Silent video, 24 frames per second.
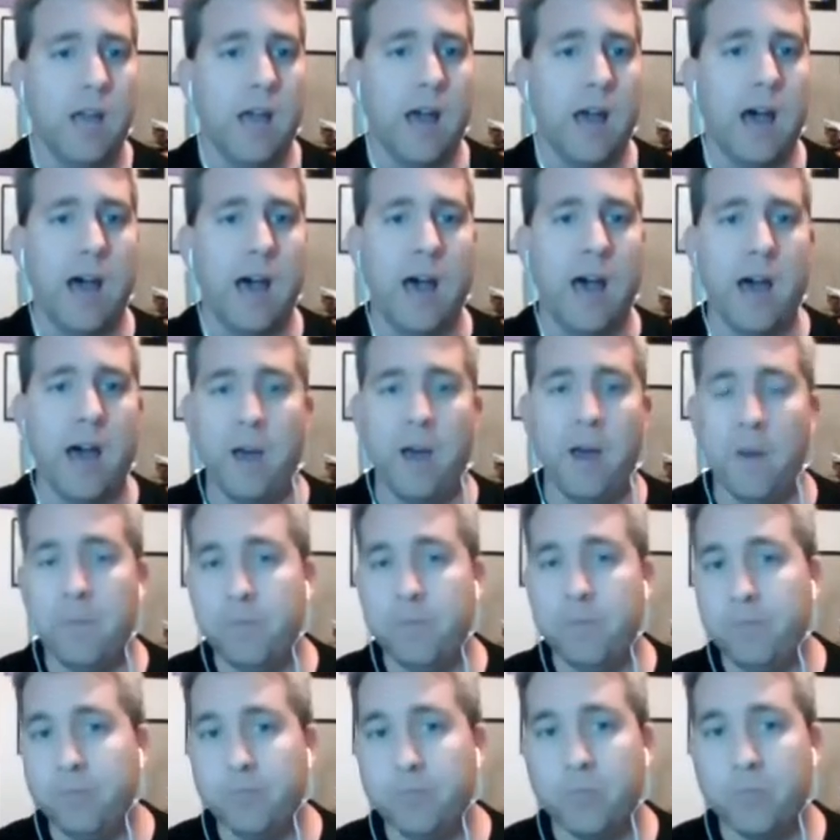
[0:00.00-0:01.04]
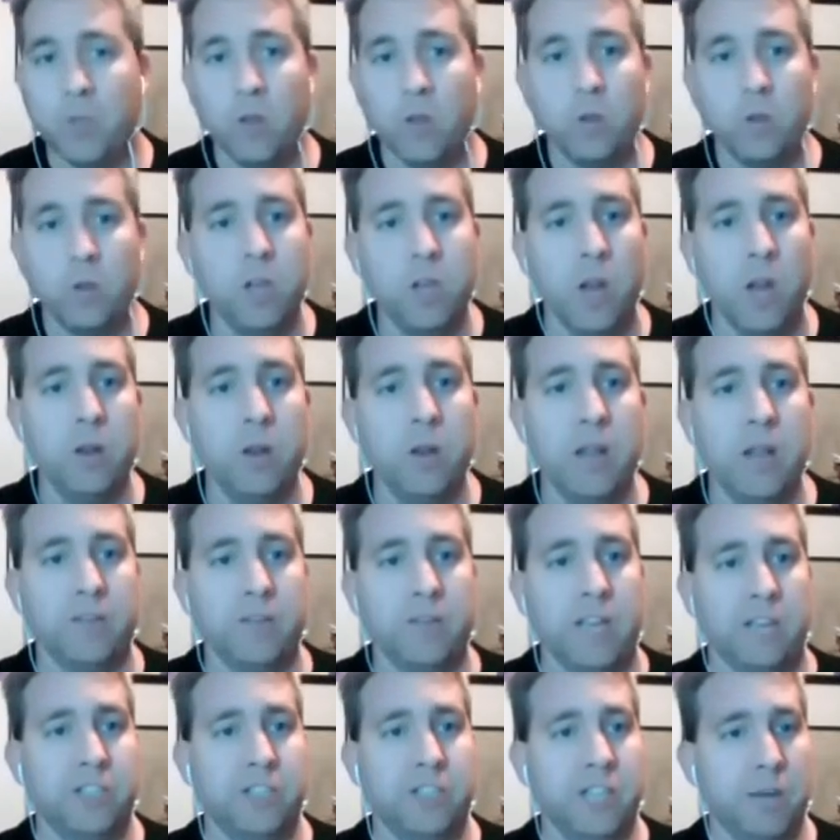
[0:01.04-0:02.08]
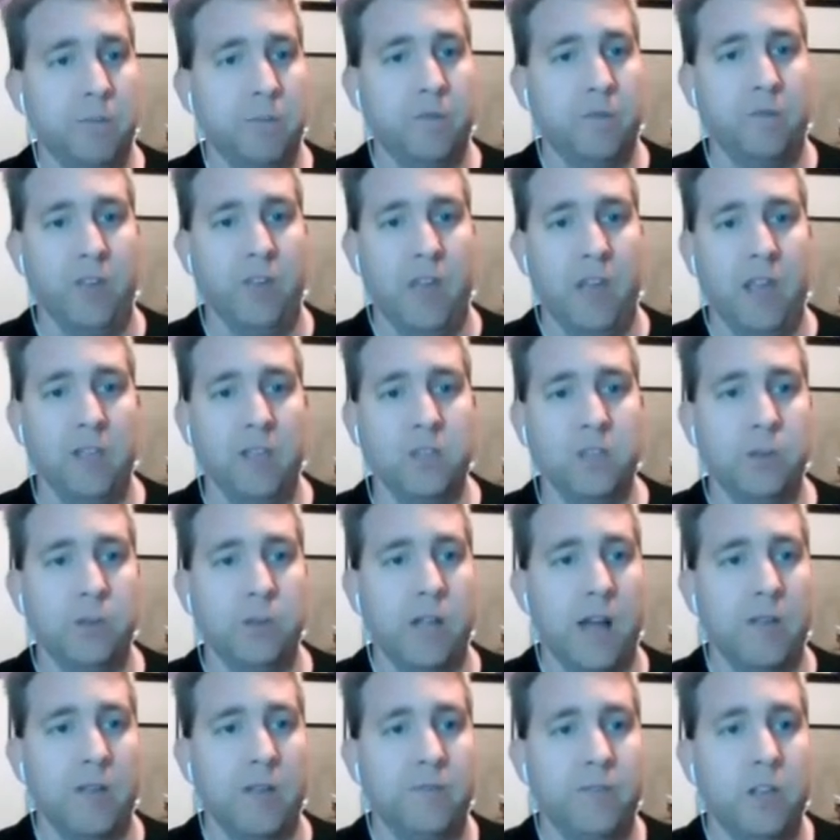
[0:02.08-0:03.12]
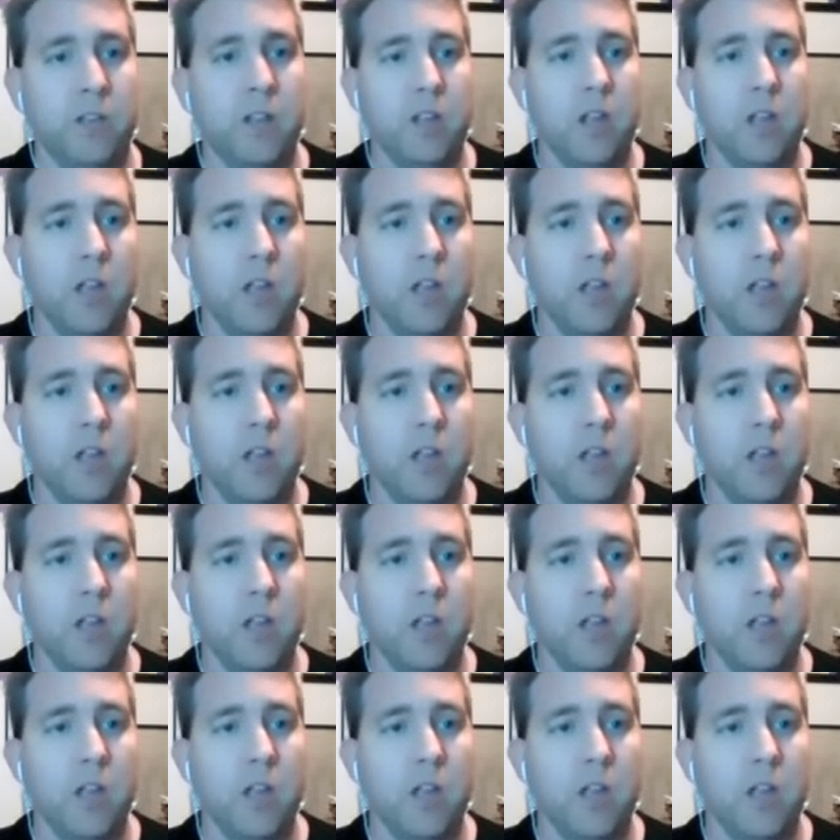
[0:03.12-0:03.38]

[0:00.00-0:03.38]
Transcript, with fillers: Um, you know, we love catching up with fans. We love